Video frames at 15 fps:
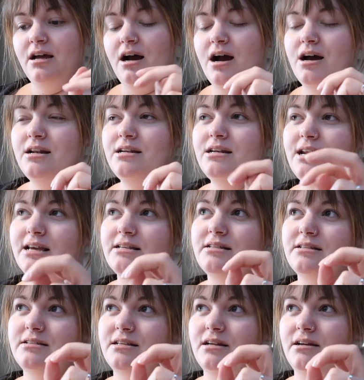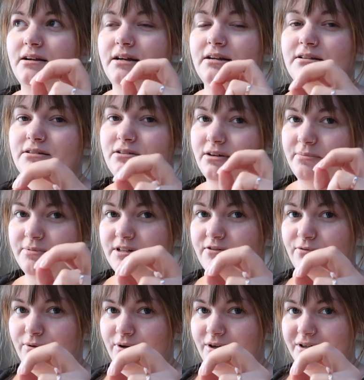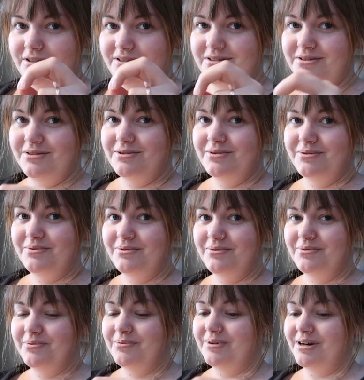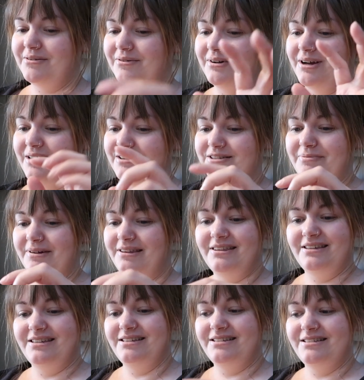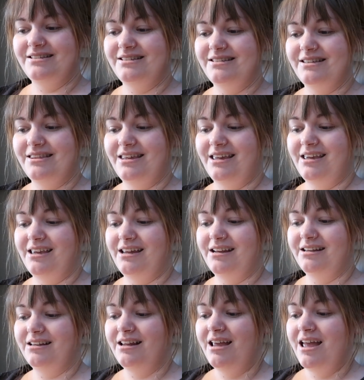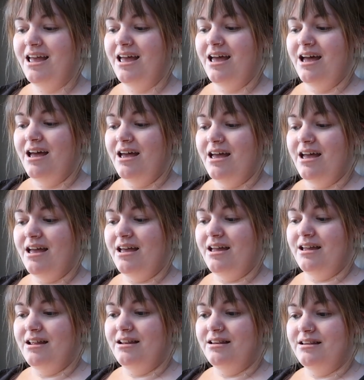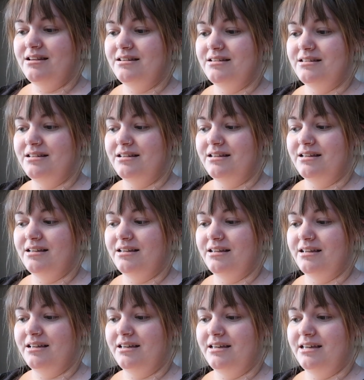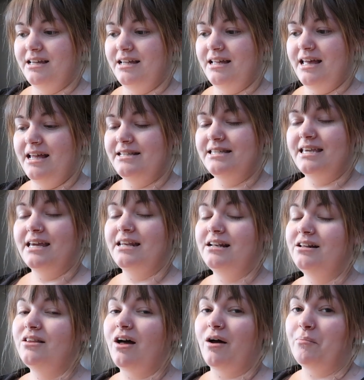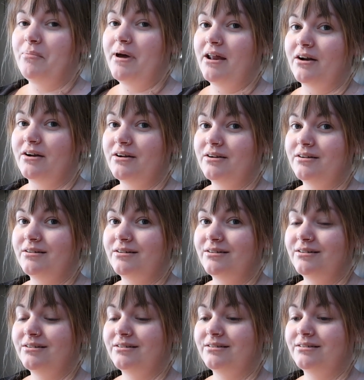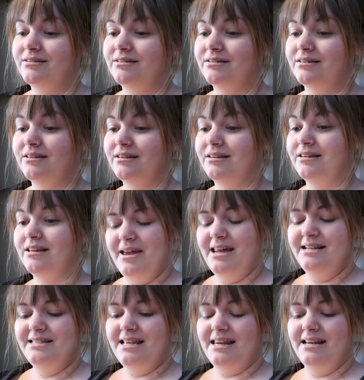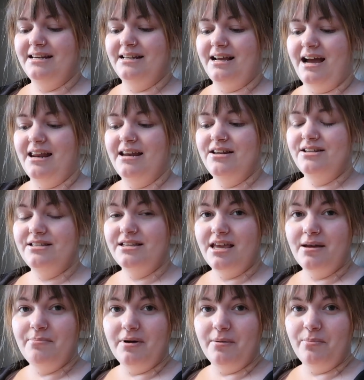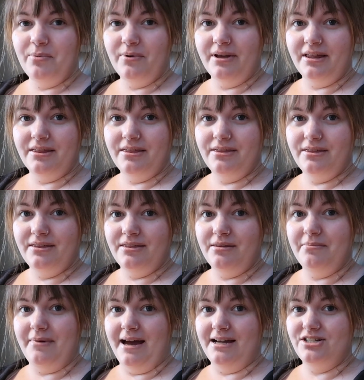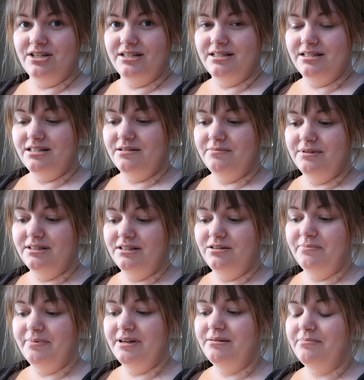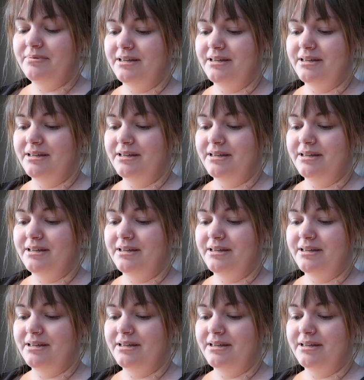unnecessary descriptive words whenever Elspeth is thinking and it's getting a lot better. I'm annotating to kind of just keep up with the magic system a little bit